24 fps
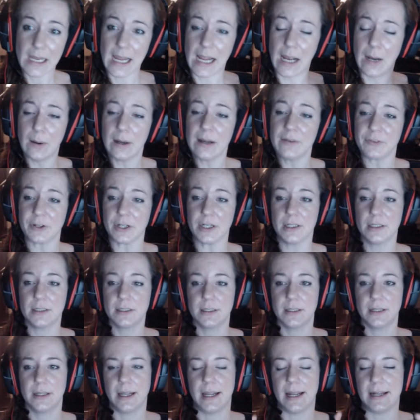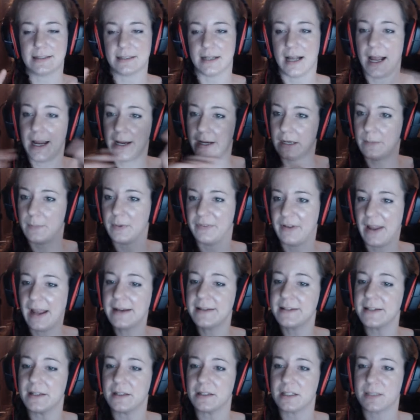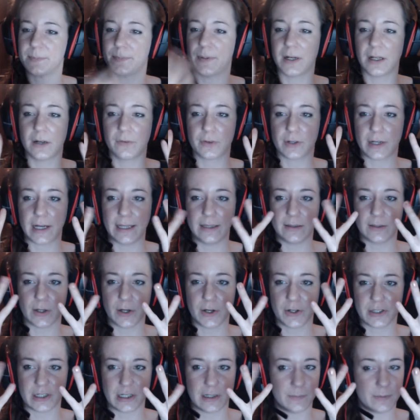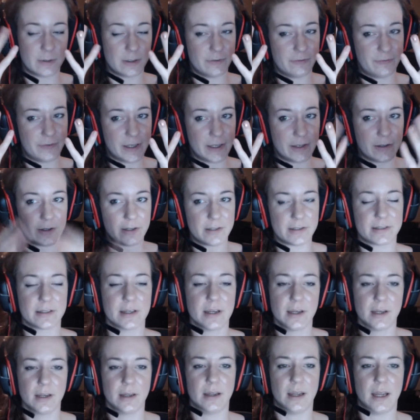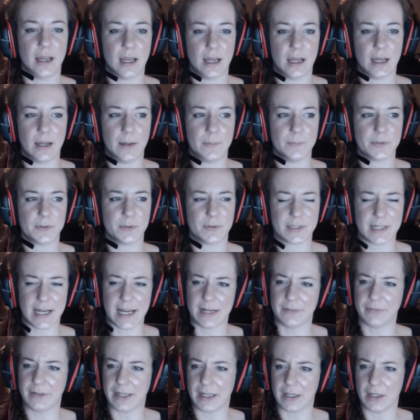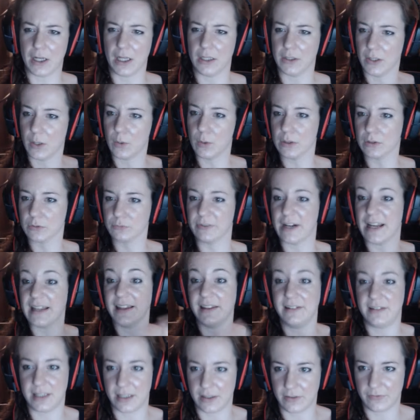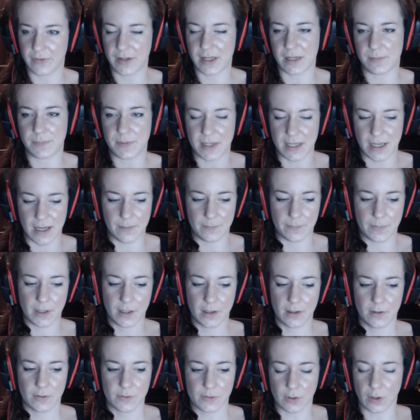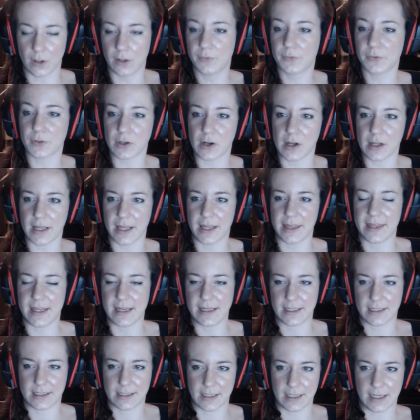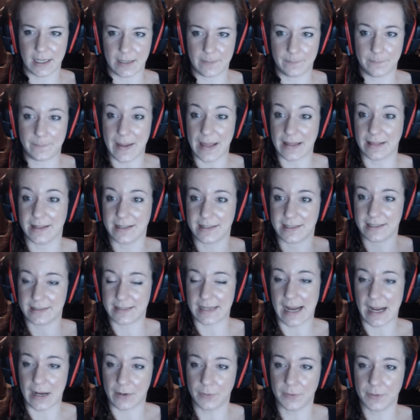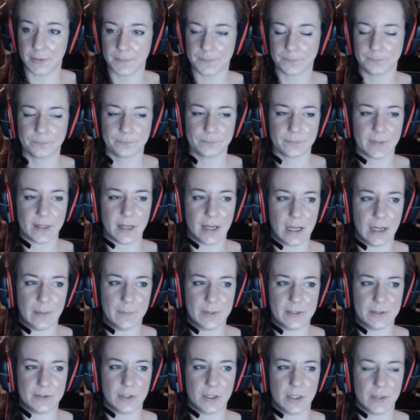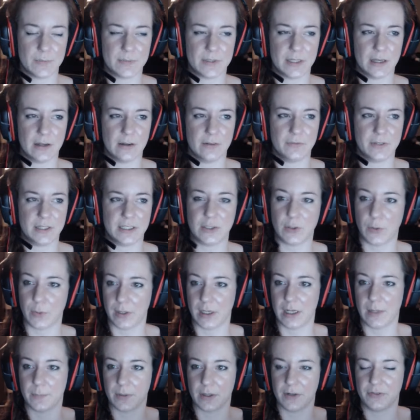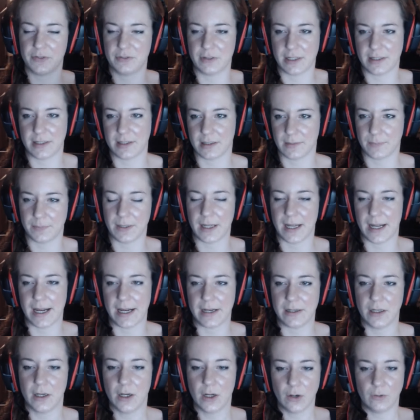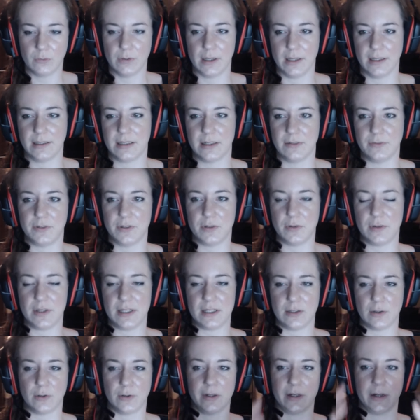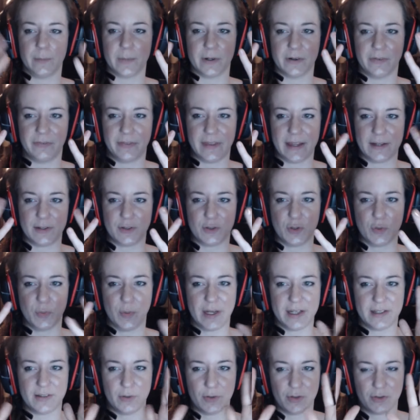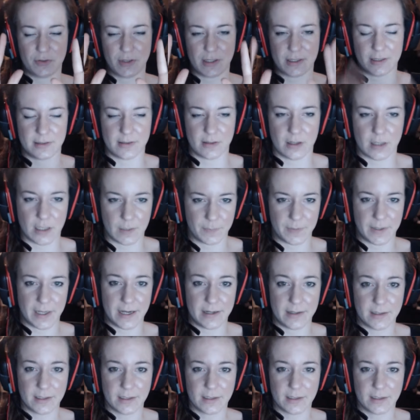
However, it's a higher number of actions spread over a larger number of fingers. So it's kind of like a lower relative APM. So overall, I think it balances out in terms of the total number of stresses applied relative to the total number of things to which those stresses are applied.